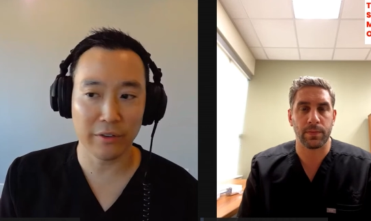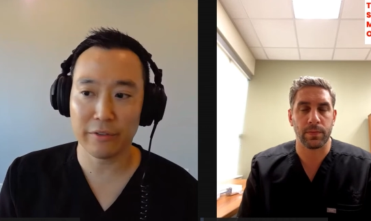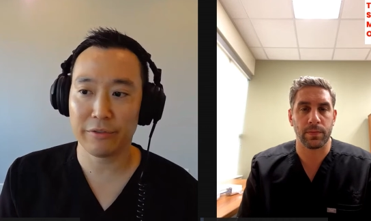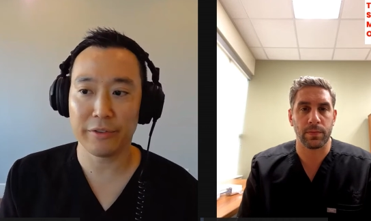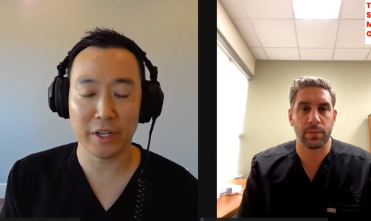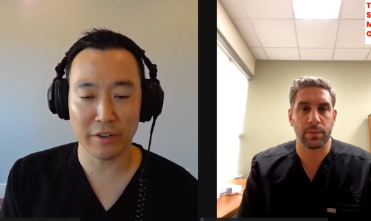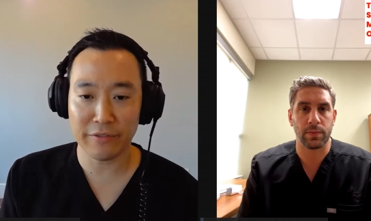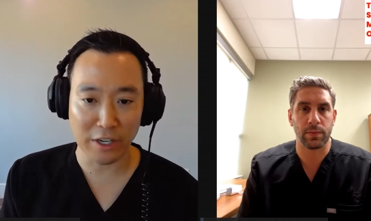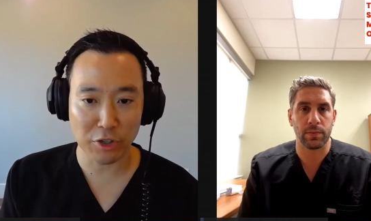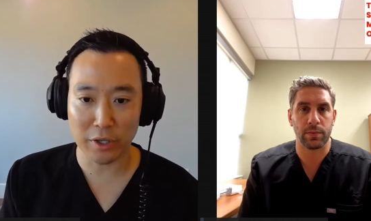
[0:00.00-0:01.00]
Speaker 1: of an
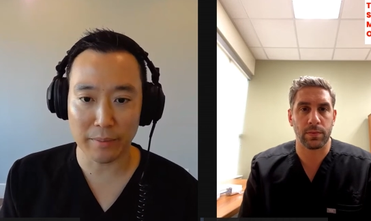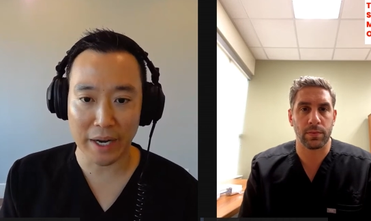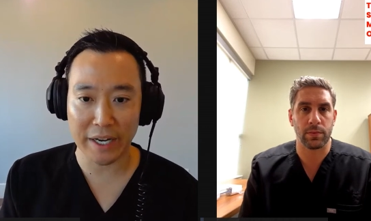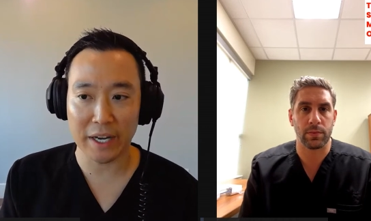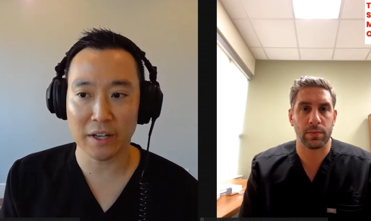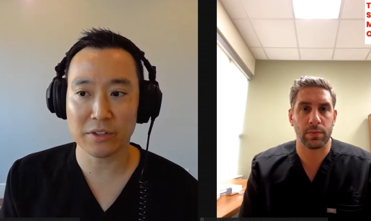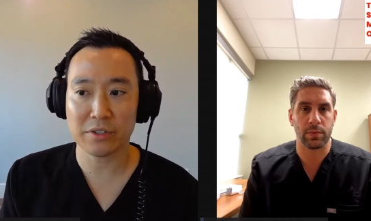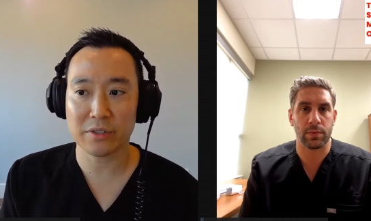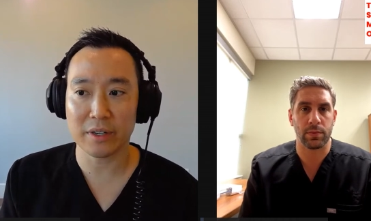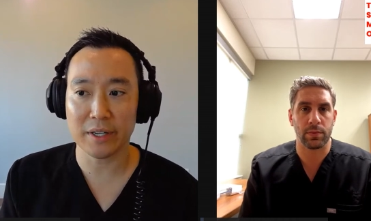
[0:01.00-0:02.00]
infection in my
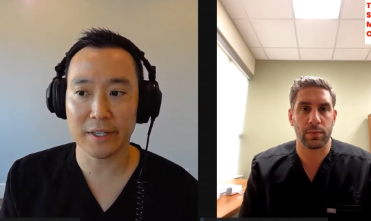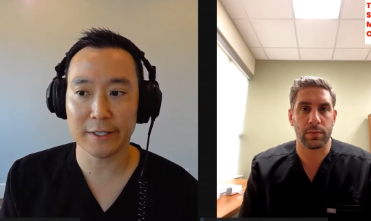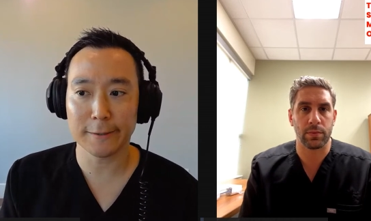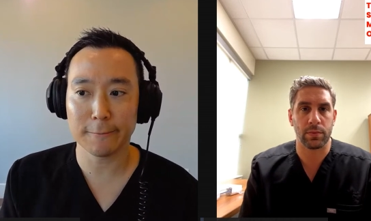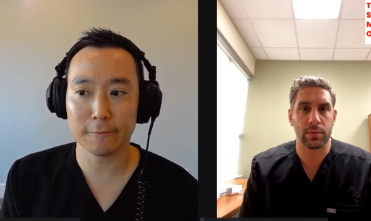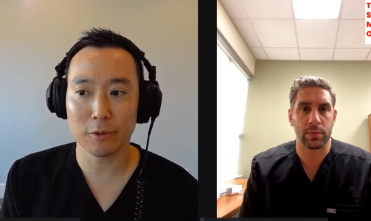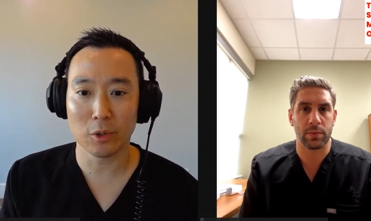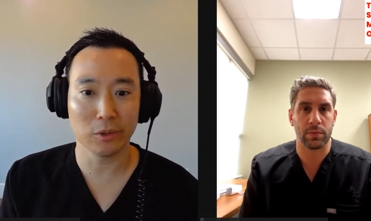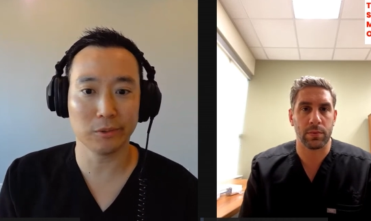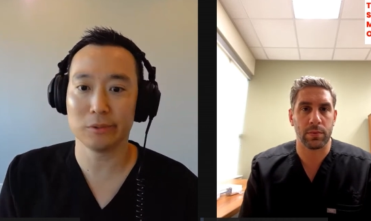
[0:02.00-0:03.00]
hands. Um,
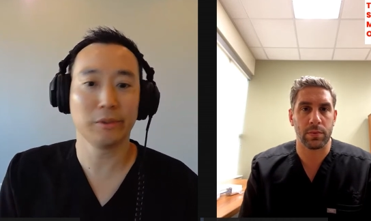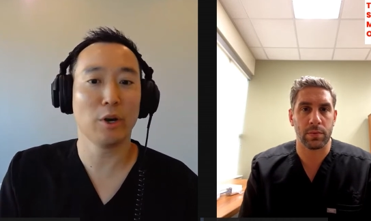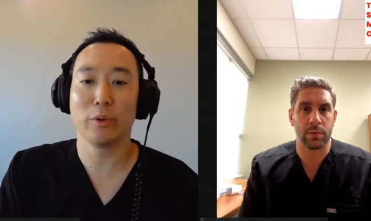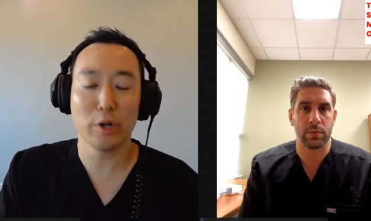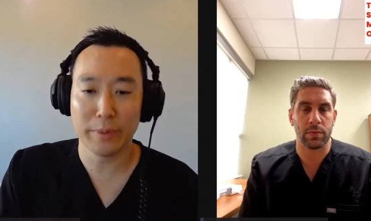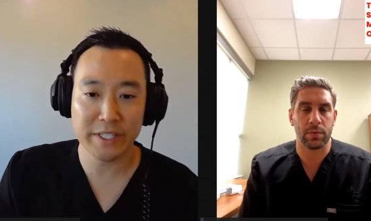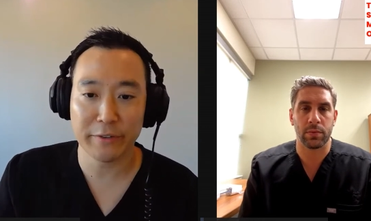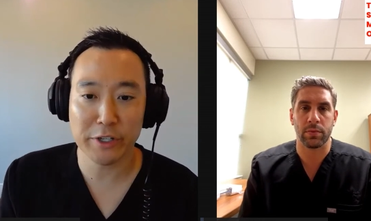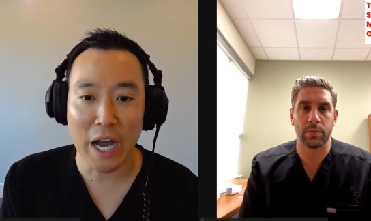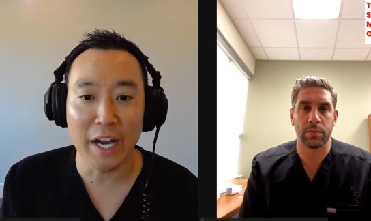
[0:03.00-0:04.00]
or no, nobody's
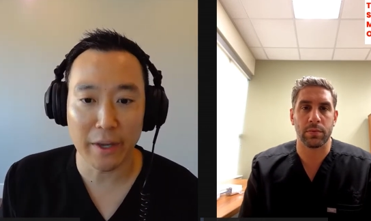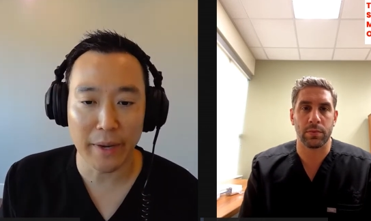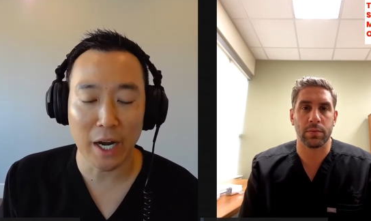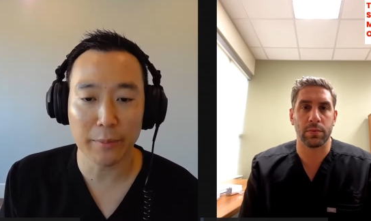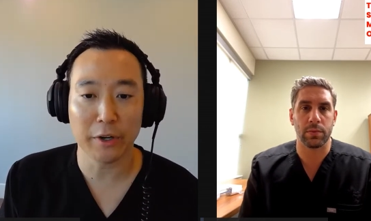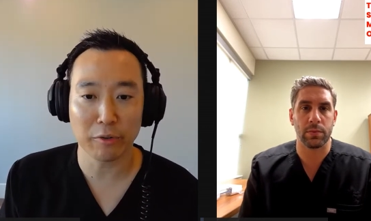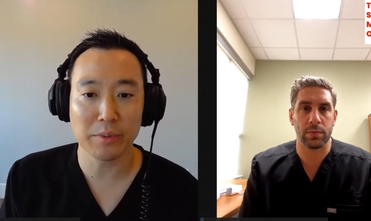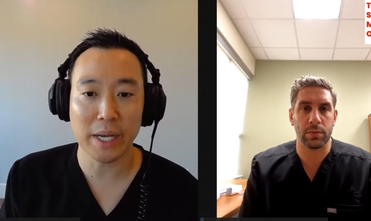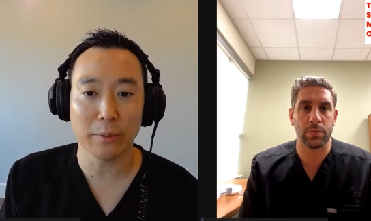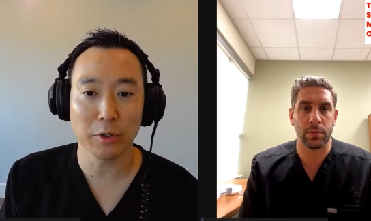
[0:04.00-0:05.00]
ever died on my operating room
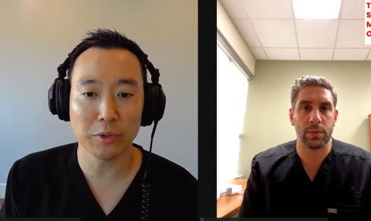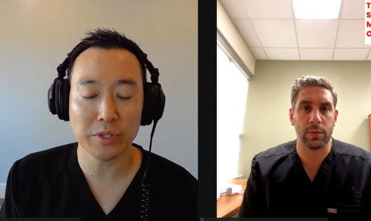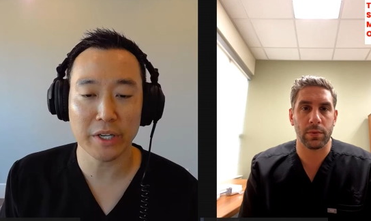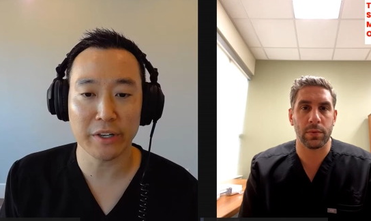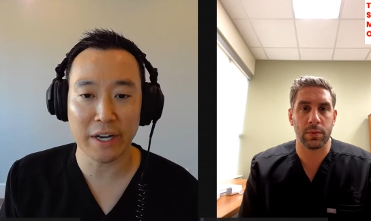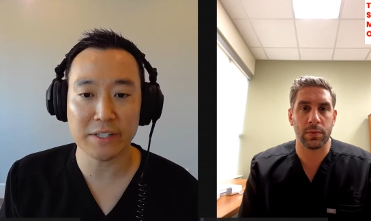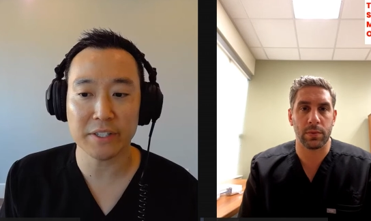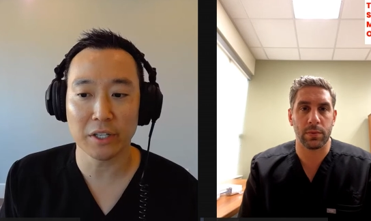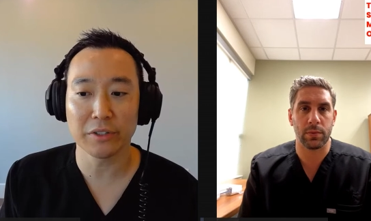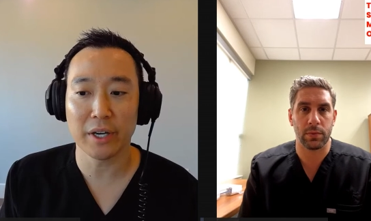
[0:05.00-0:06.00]
table who was getting an
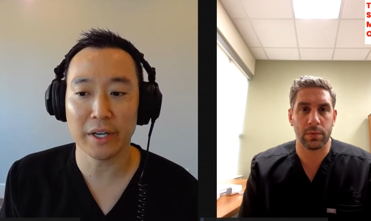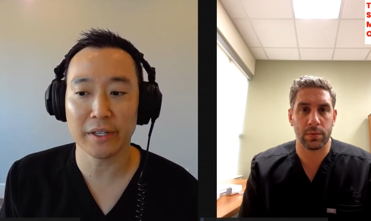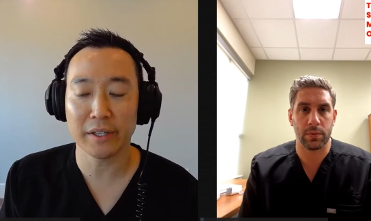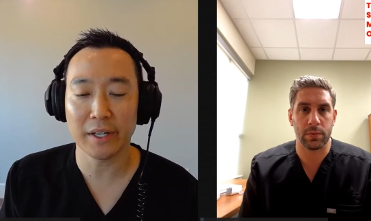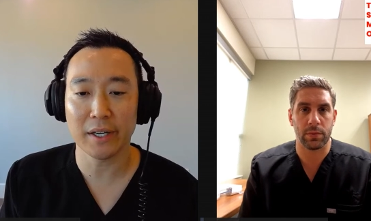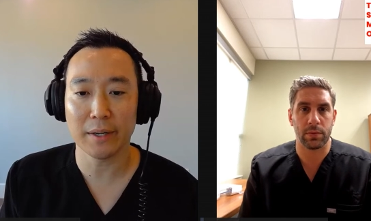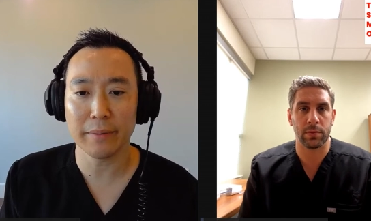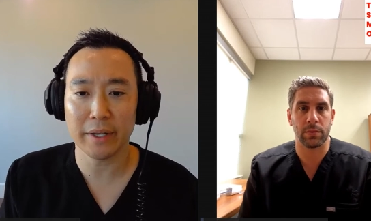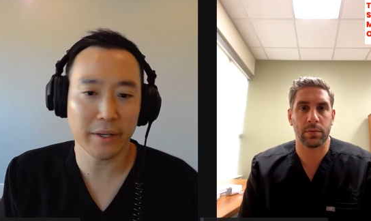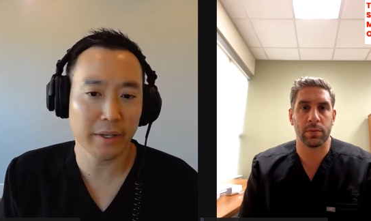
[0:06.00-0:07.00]
ACL done. Um,
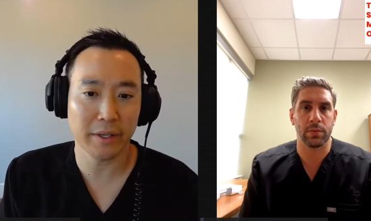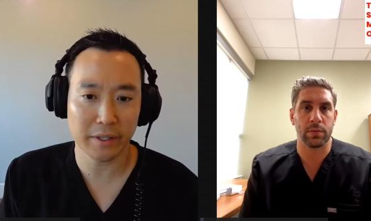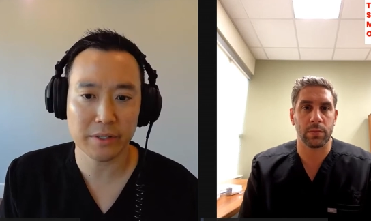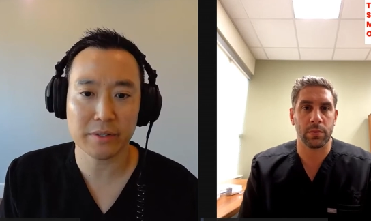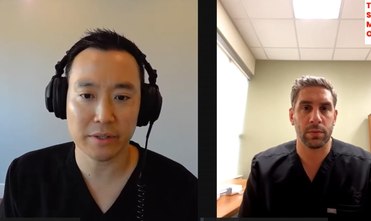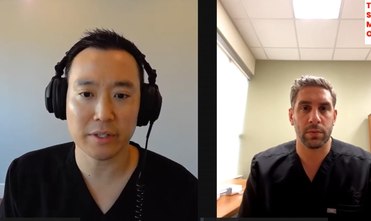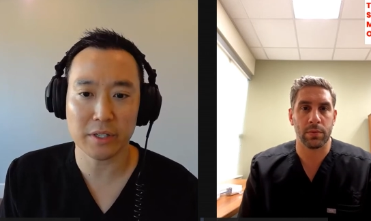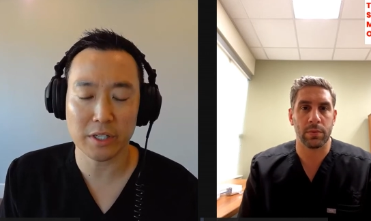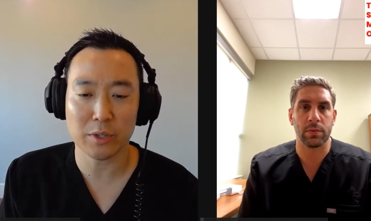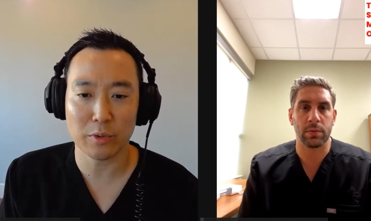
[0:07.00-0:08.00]
it, it's it's
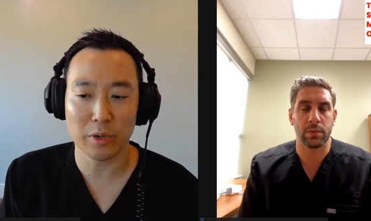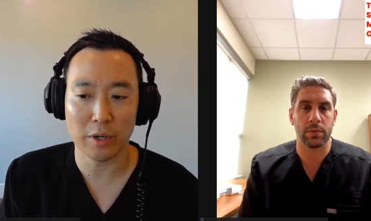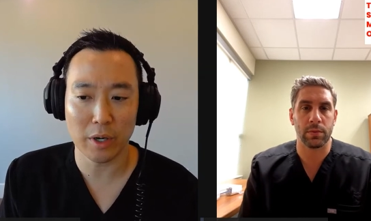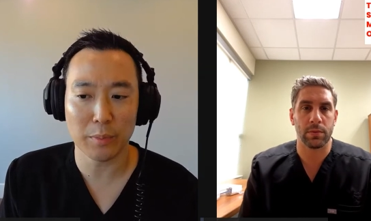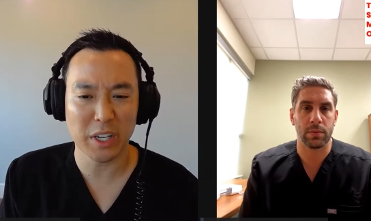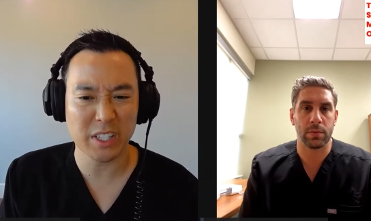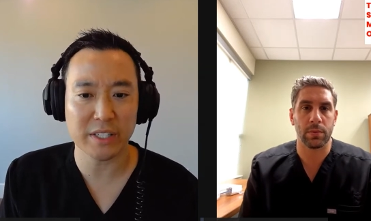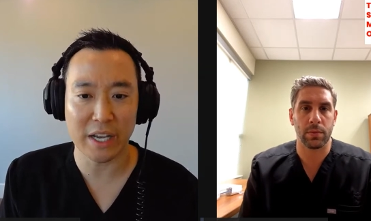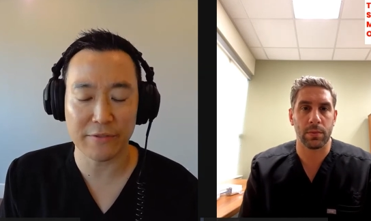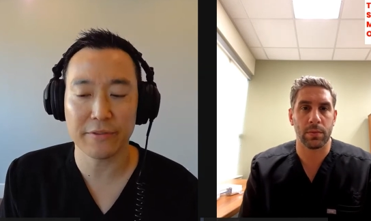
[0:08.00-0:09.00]
it's a pretty
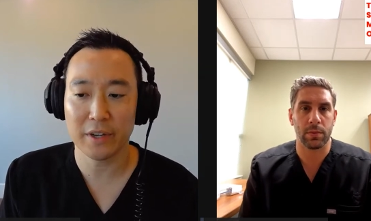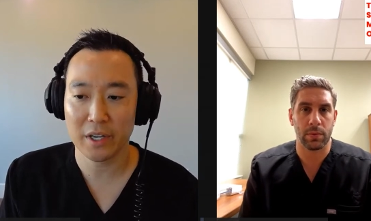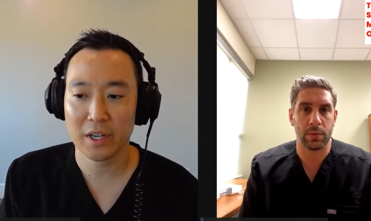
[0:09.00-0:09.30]
safe